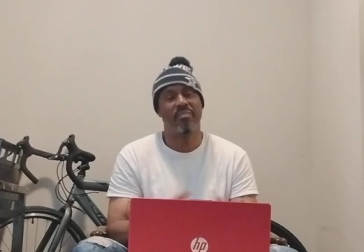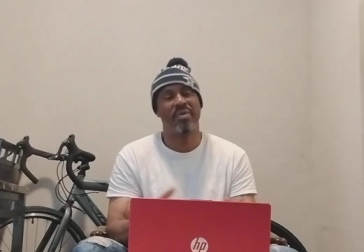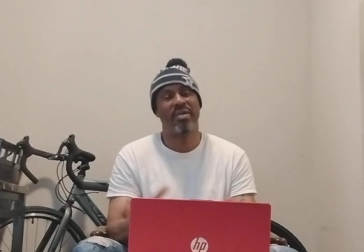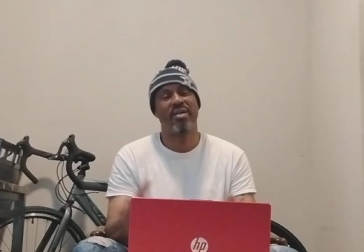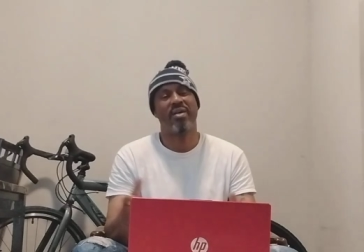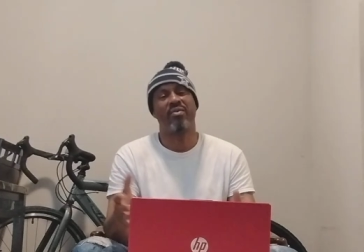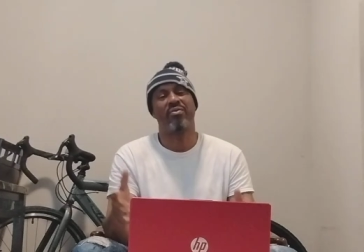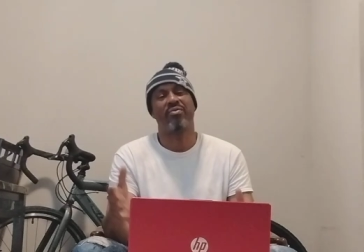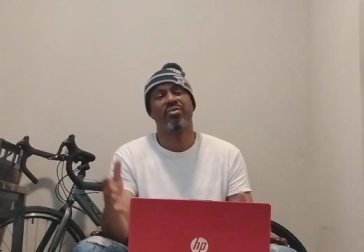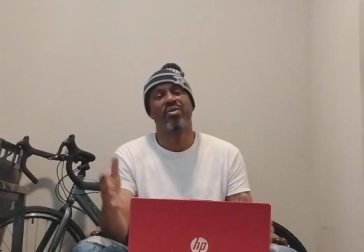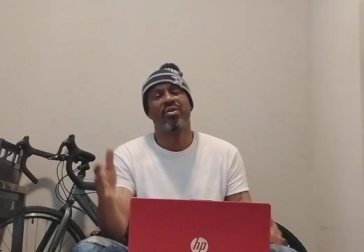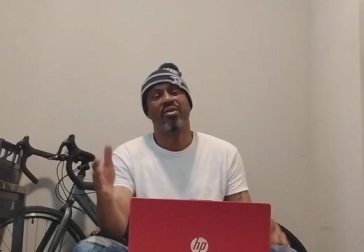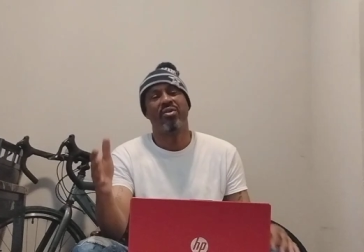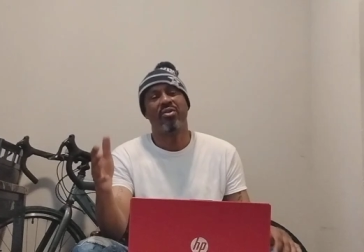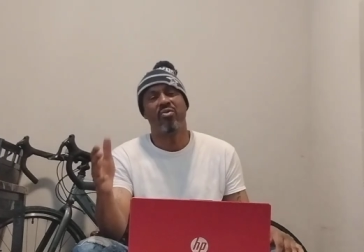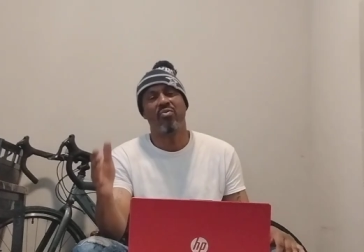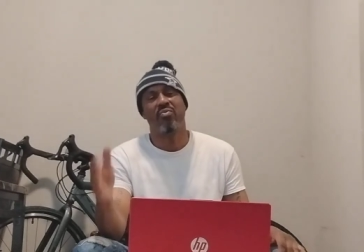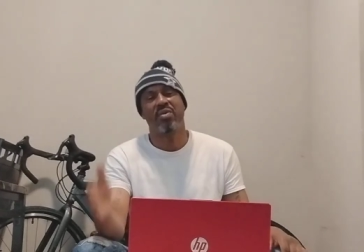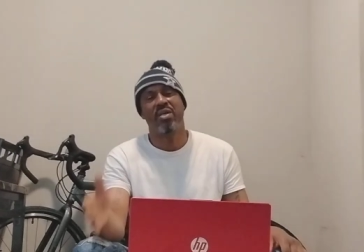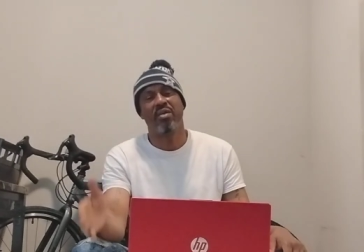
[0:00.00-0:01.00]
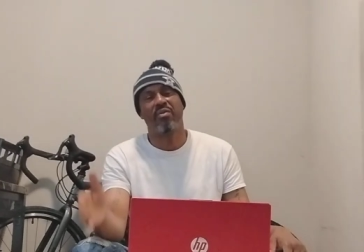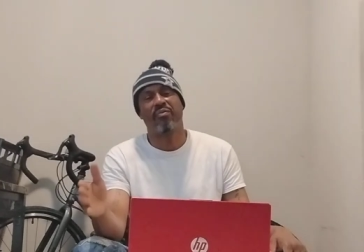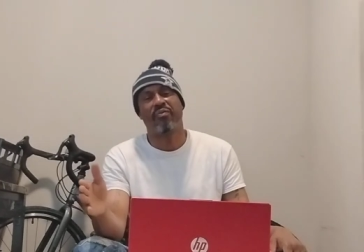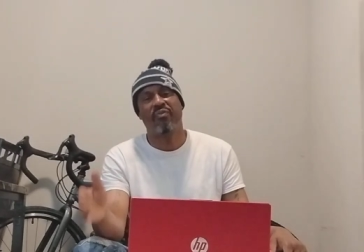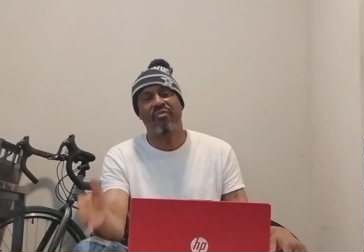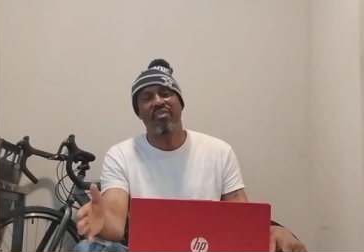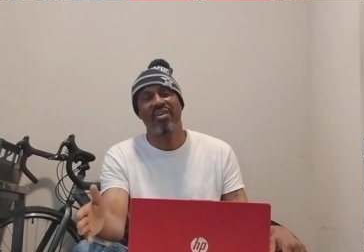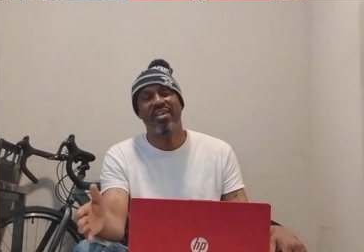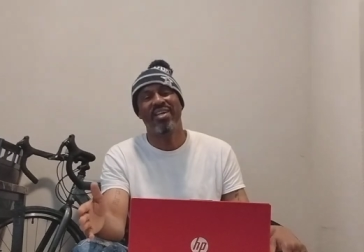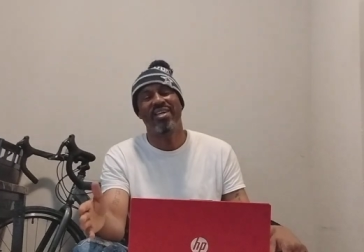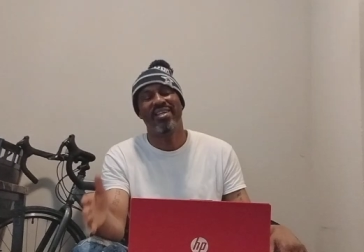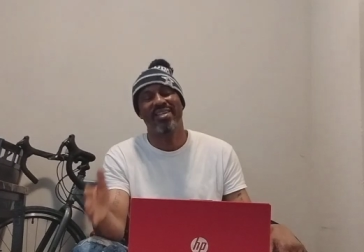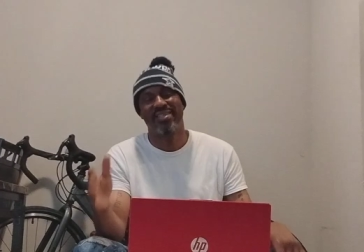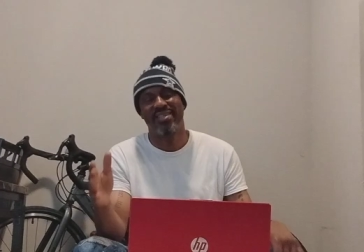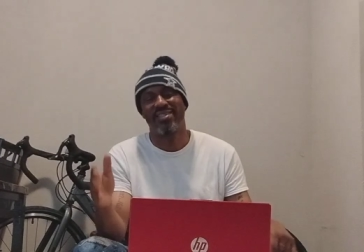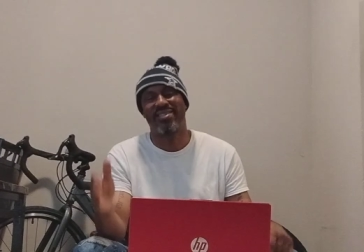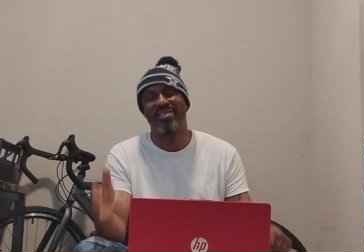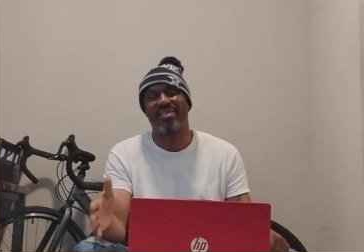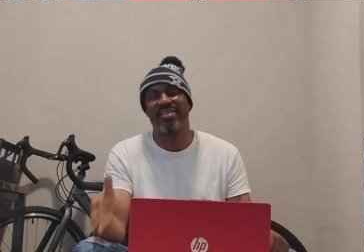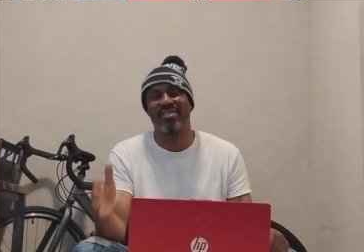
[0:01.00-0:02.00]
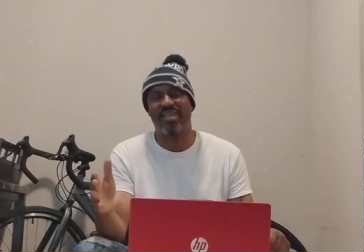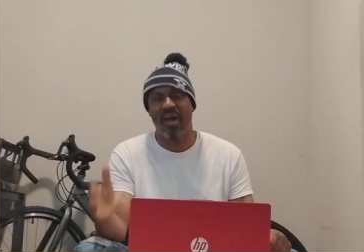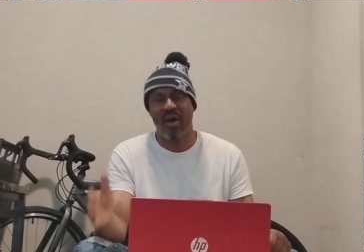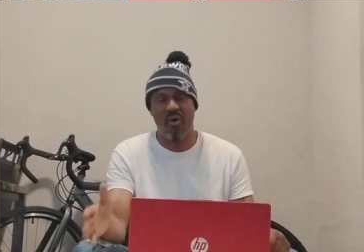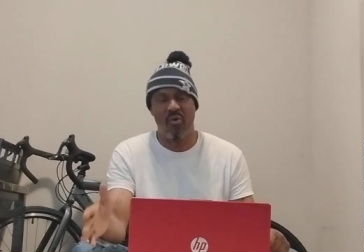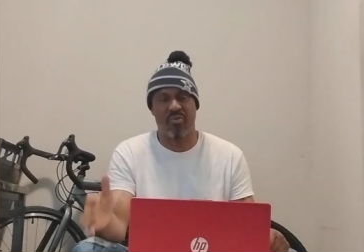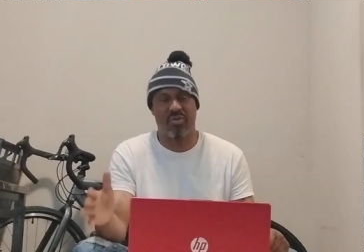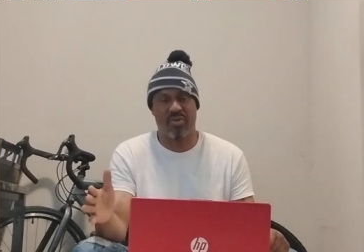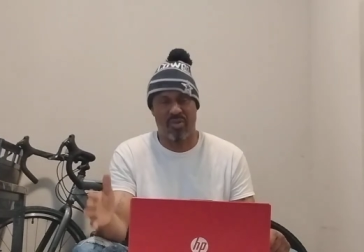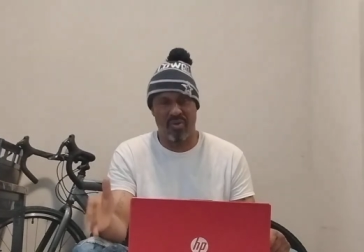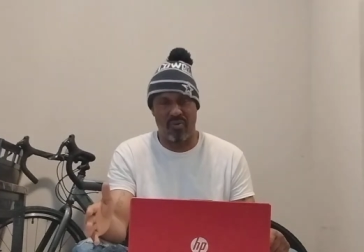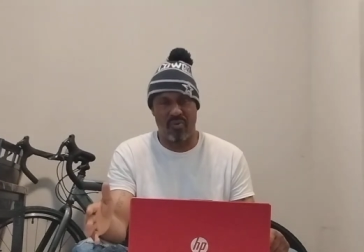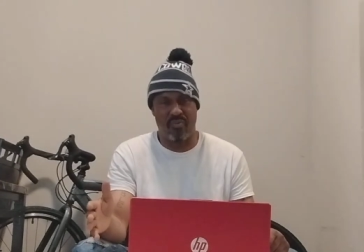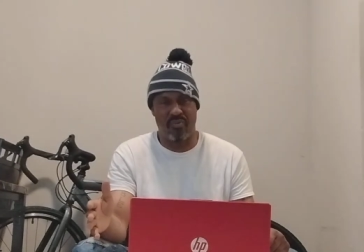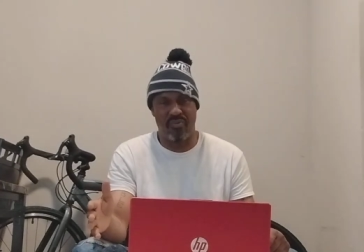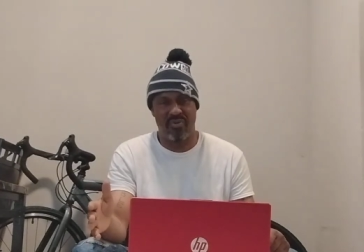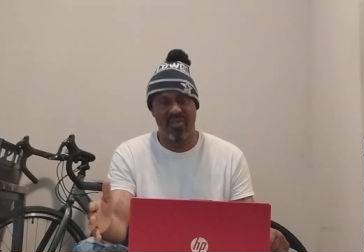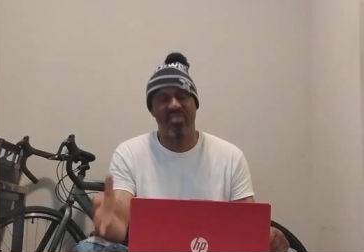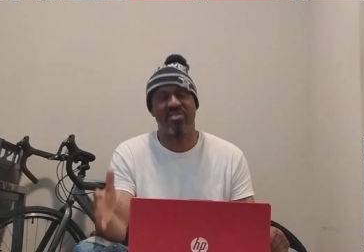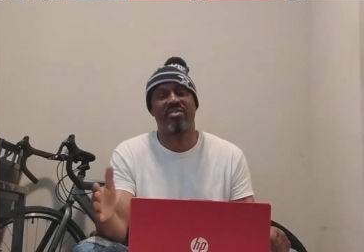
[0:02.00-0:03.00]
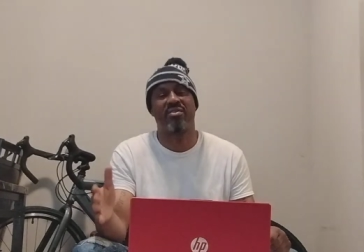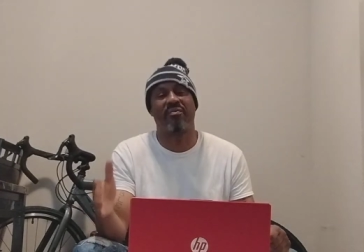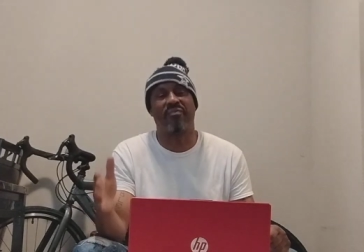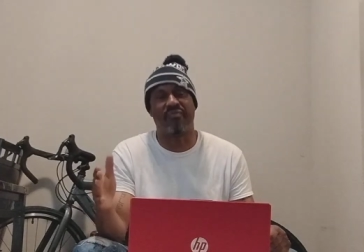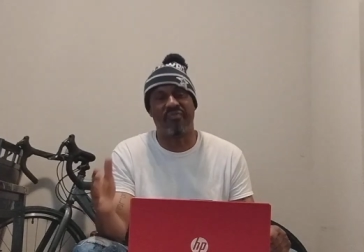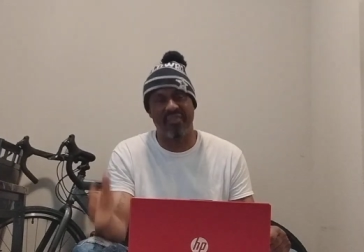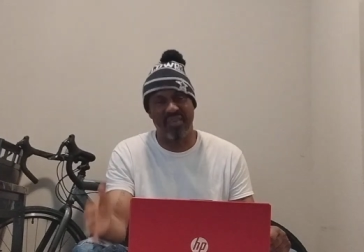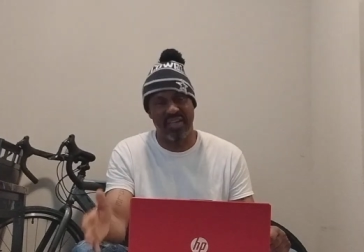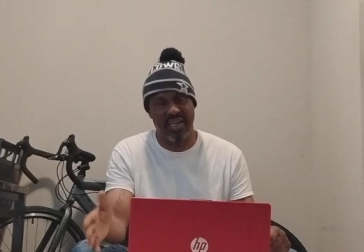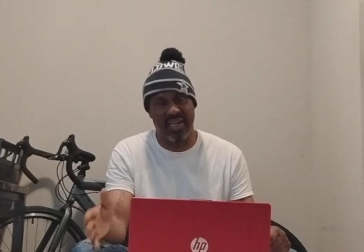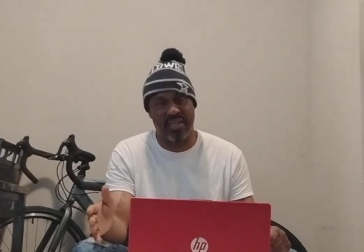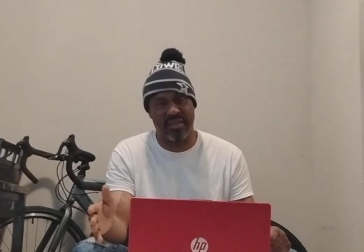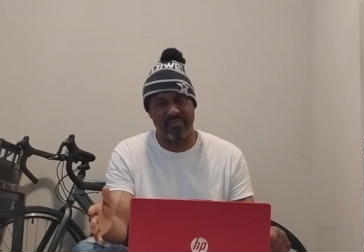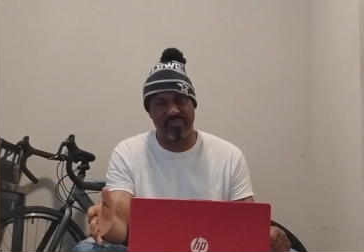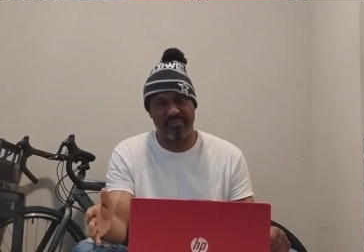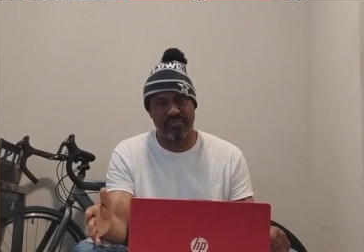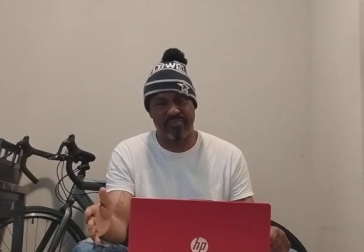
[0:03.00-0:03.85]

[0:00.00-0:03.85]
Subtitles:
Because you need a friend just to talk to, just to vent.